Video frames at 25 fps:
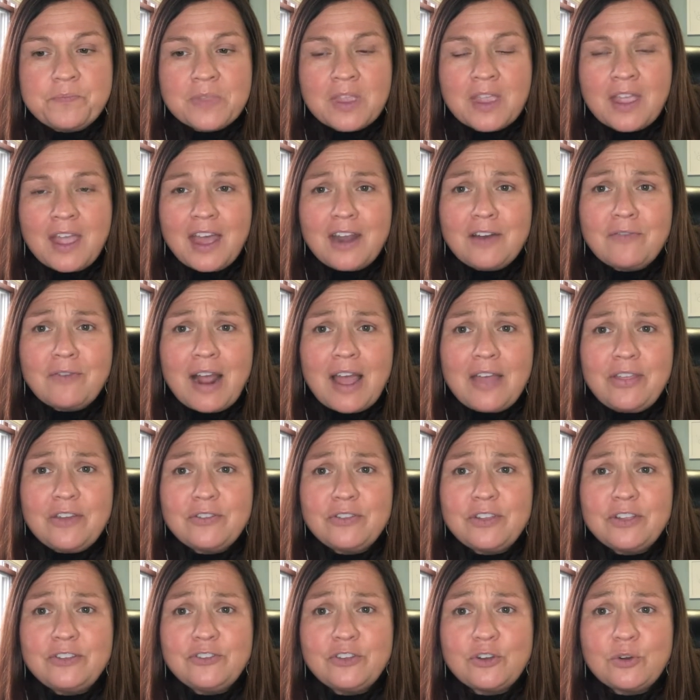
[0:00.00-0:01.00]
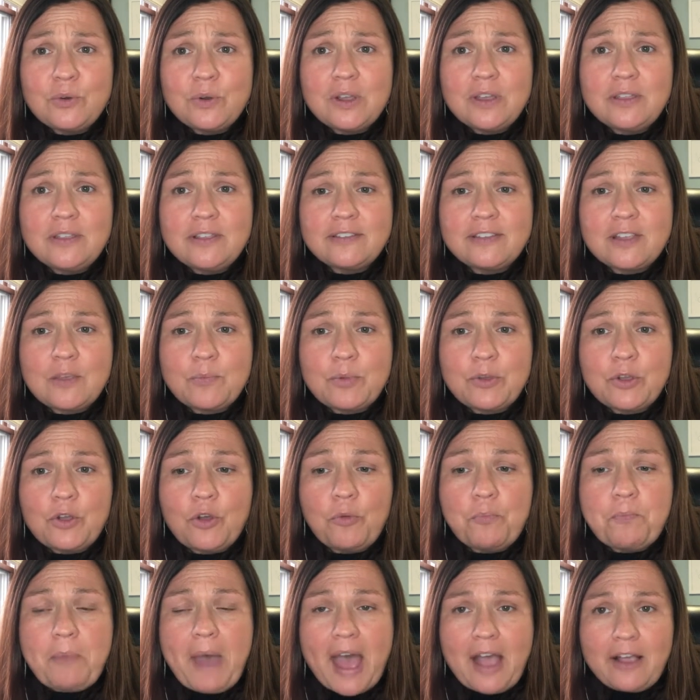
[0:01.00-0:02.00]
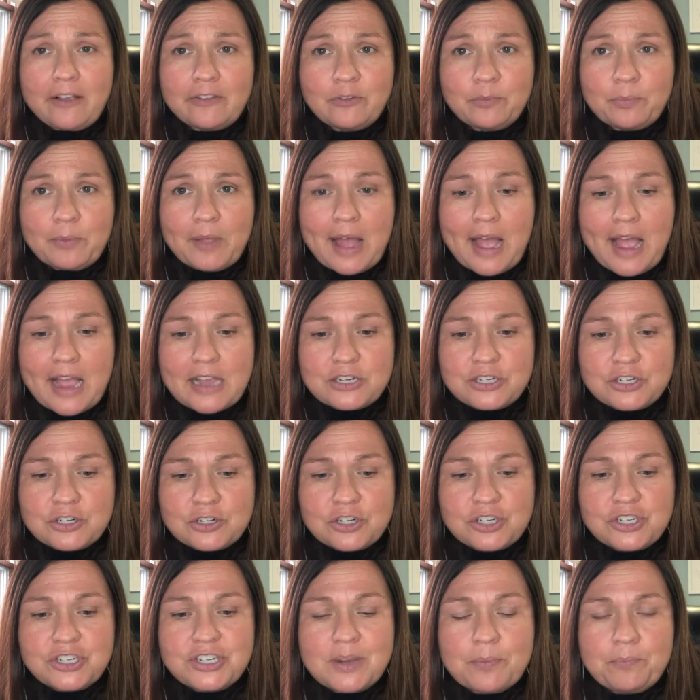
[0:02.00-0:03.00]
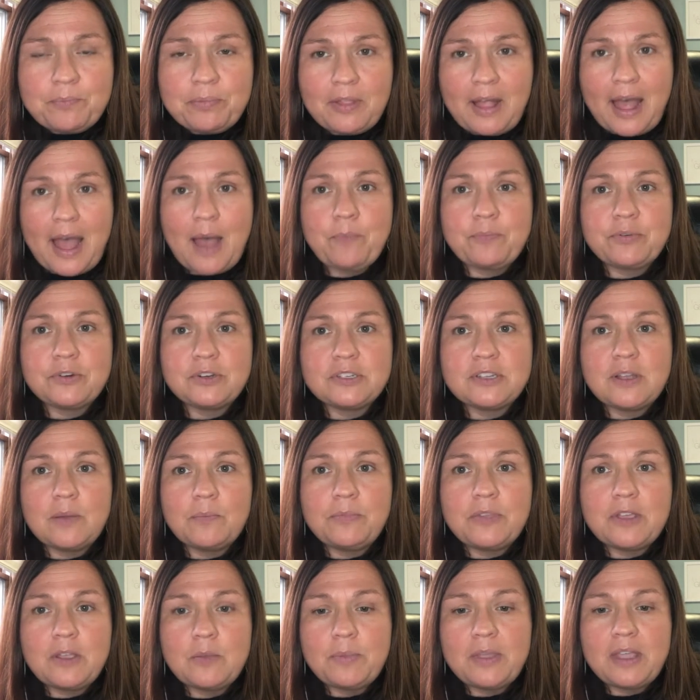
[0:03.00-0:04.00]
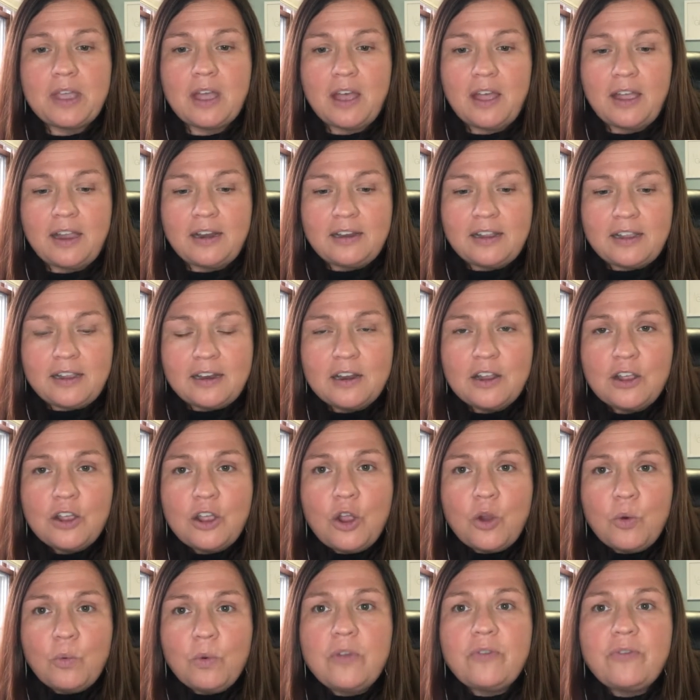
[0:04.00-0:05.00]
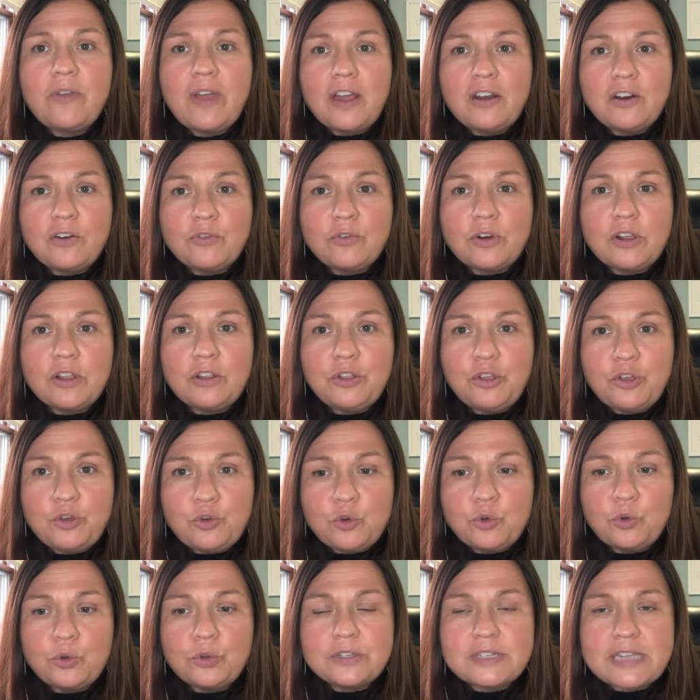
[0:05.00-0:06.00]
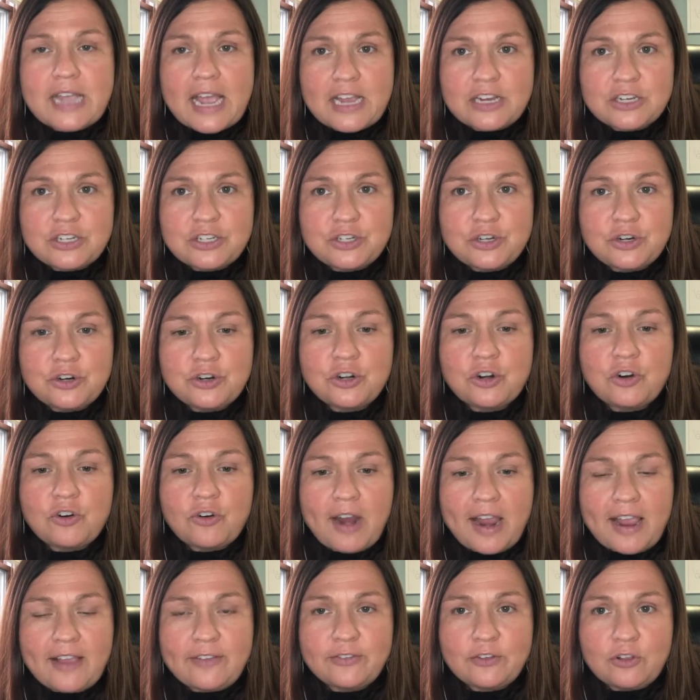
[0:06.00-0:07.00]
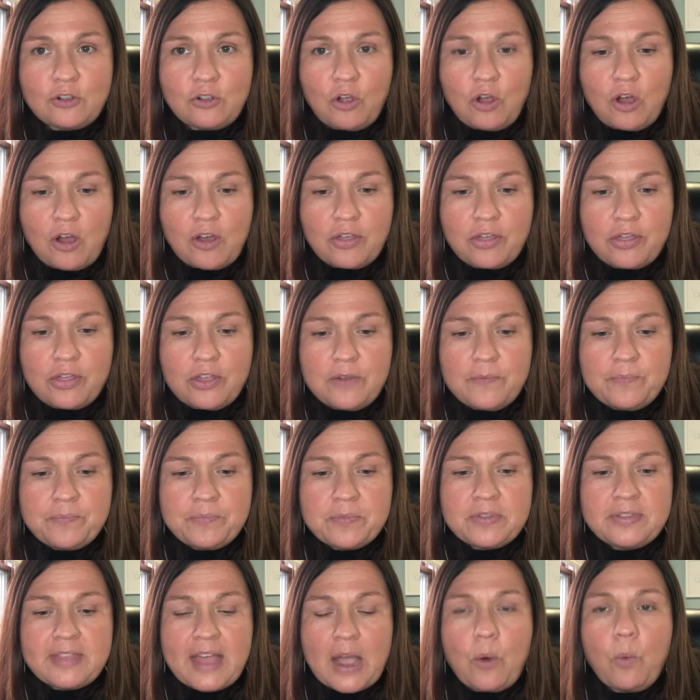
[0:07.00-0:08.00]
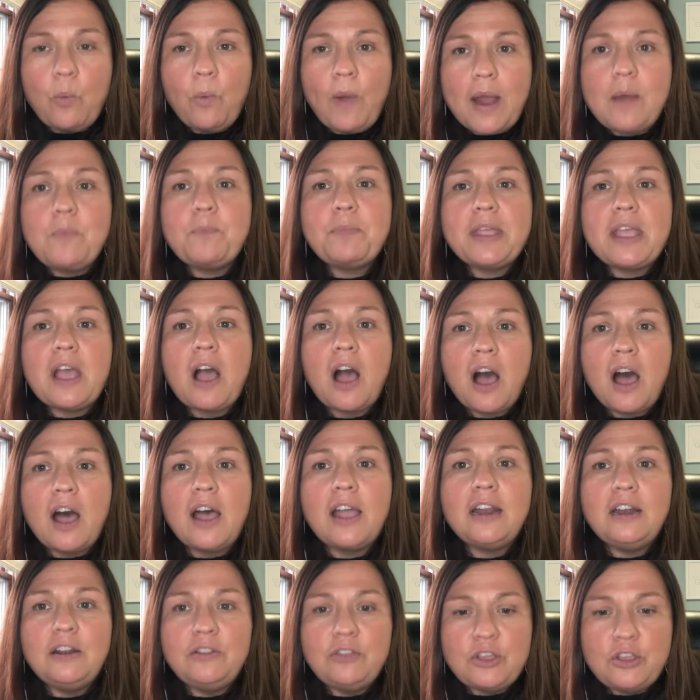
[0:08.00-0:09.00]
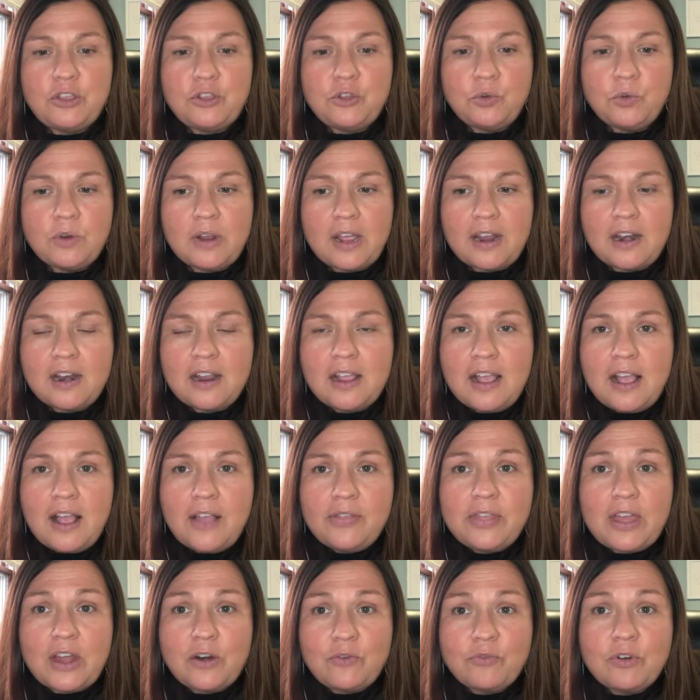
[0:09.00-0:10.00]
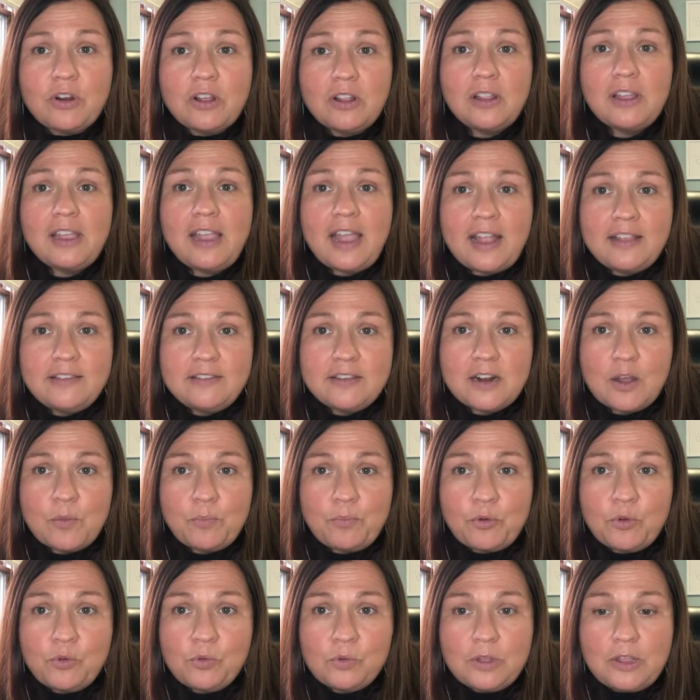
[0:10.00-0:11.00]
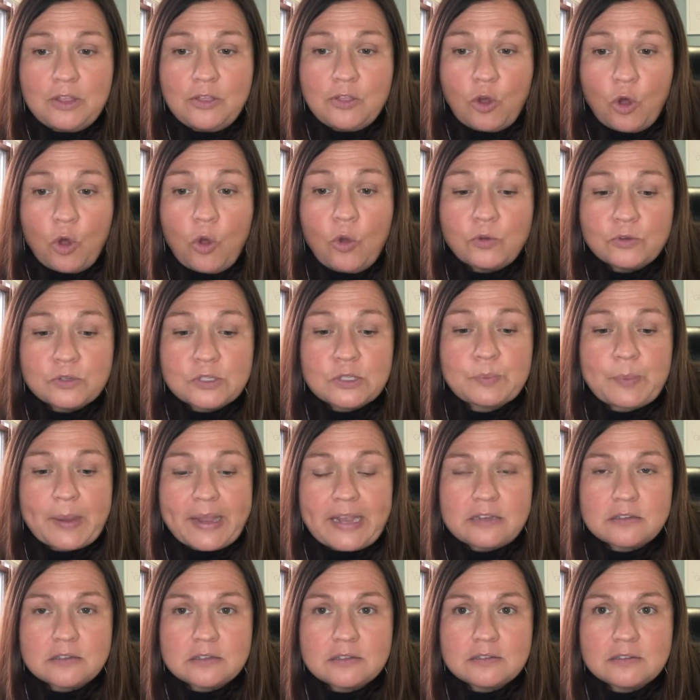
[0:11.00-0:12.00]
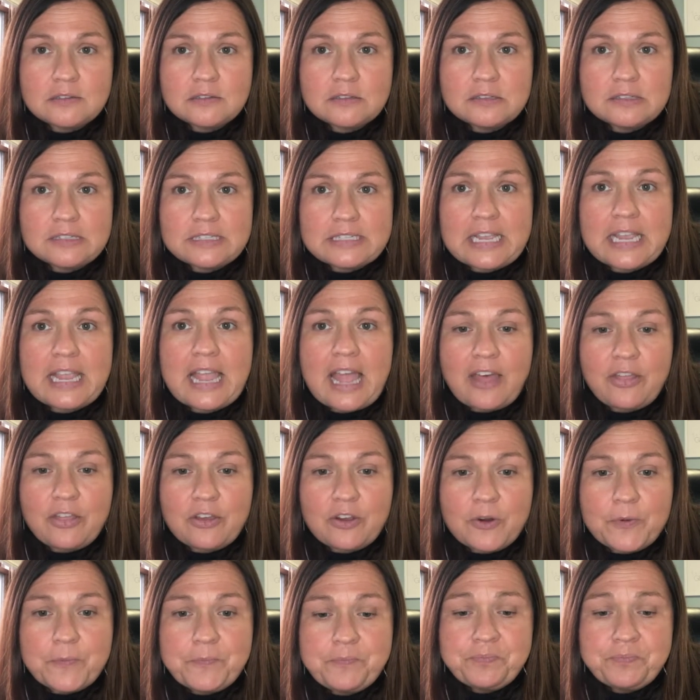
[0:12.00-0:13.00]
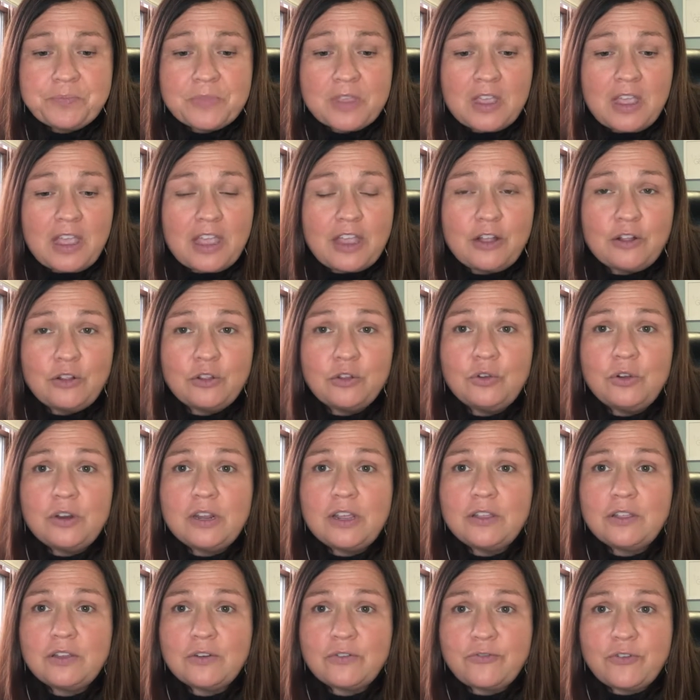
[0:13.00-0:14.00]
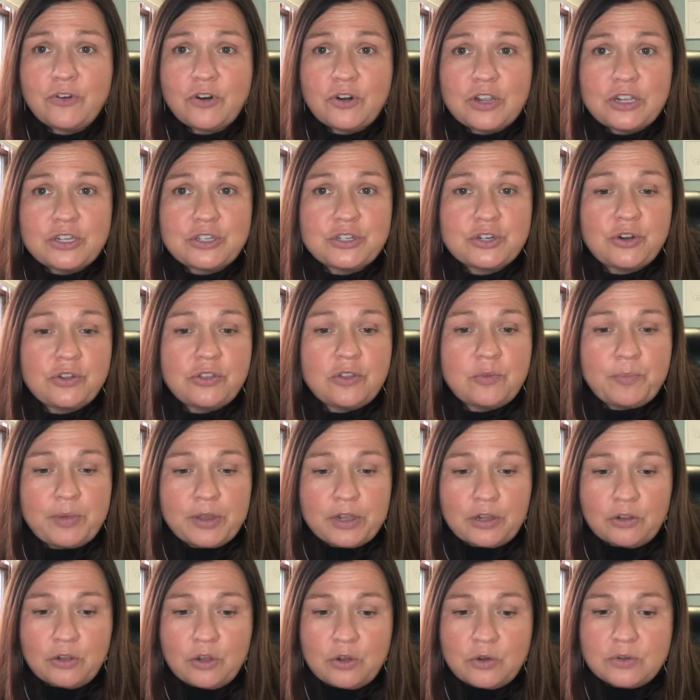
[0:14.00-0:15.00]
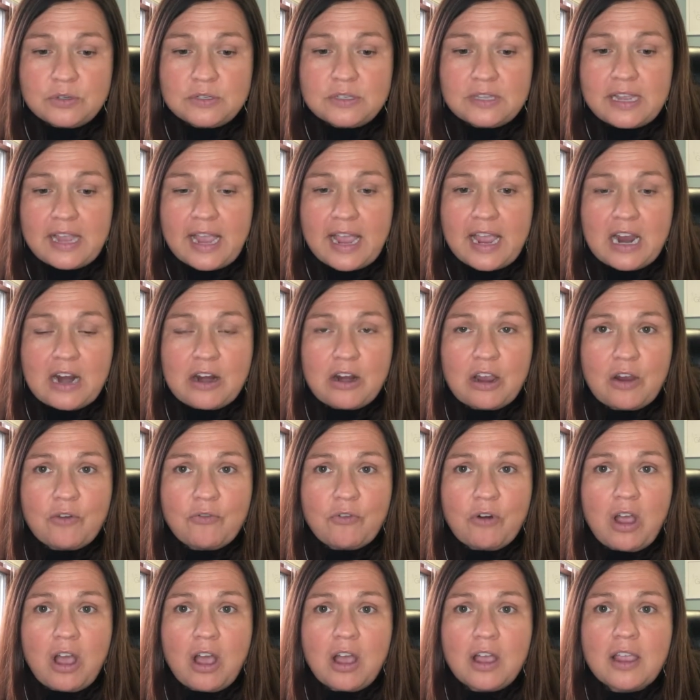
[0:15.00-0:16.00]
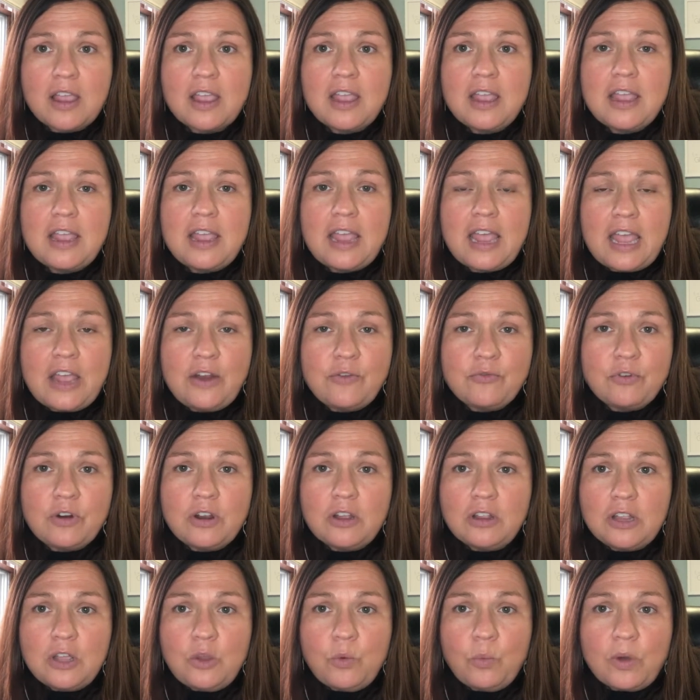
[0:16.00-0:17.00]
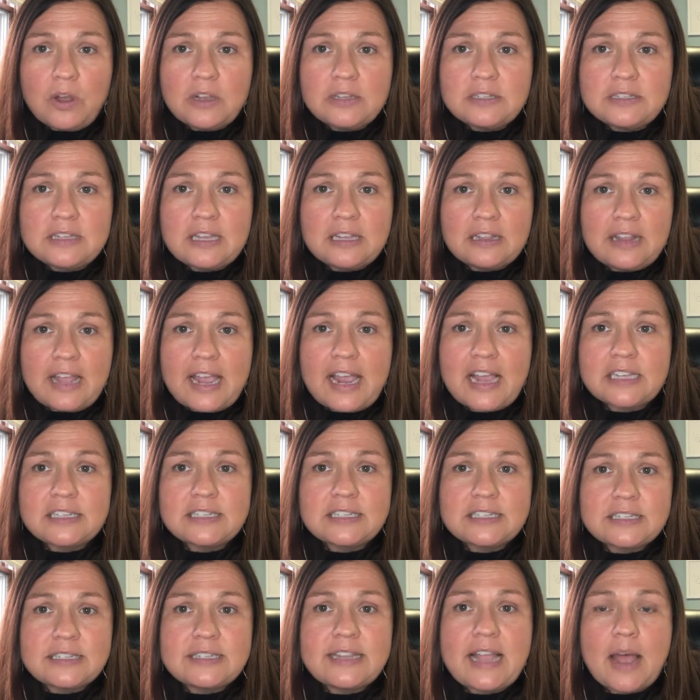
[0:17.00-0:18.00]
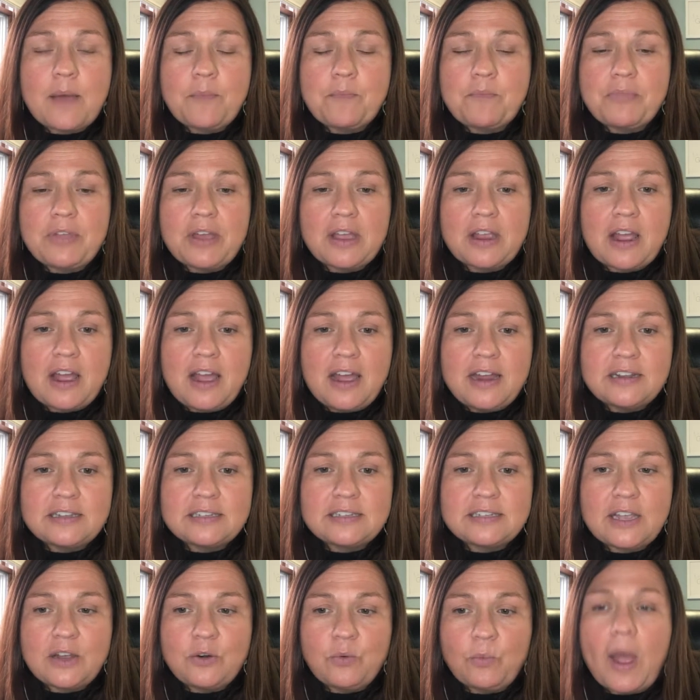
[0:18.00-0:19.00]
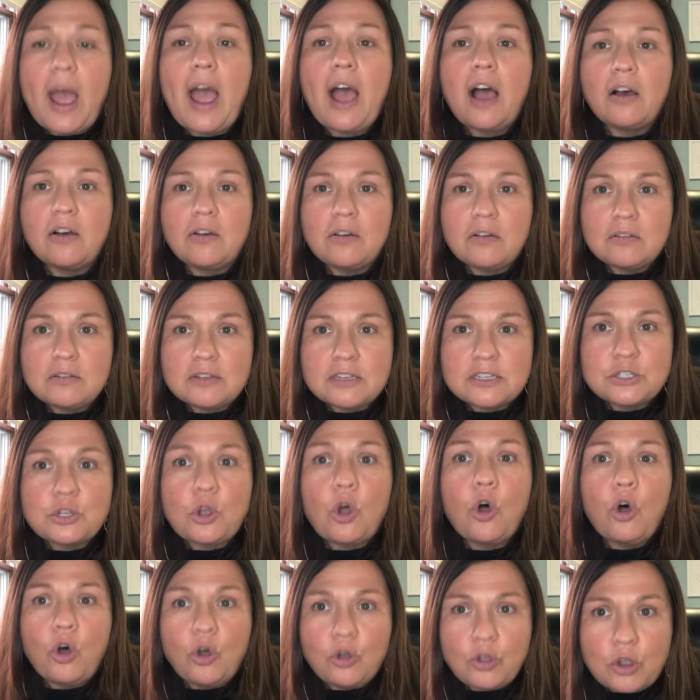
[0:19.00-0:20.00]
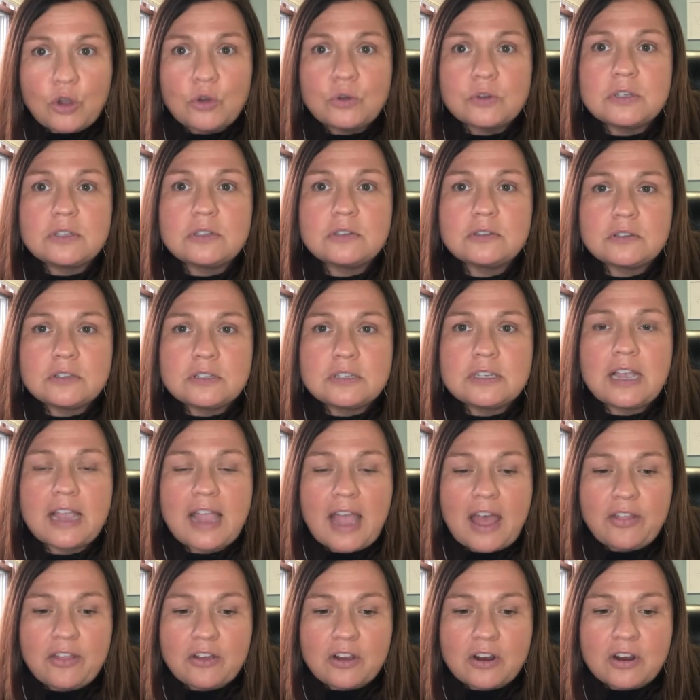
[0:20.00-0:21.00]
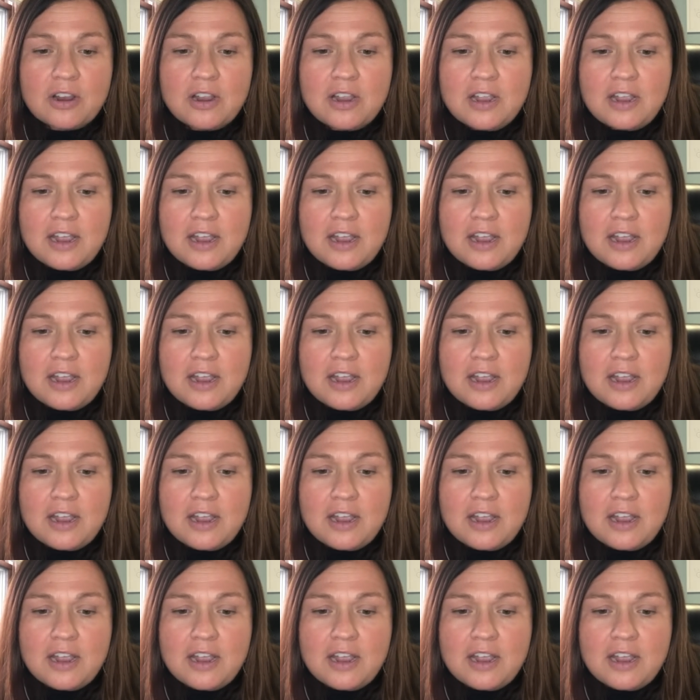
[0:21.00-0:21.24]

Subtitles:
And rather than doing the typical backsplash or shiplap or something behind it, we found a really cool textured grass cloth that went behind the unit that really ended up pulling the whole space together, including the furniture, the pillows, the area rug. It really was the last step that kind of said, wow, this all goes together.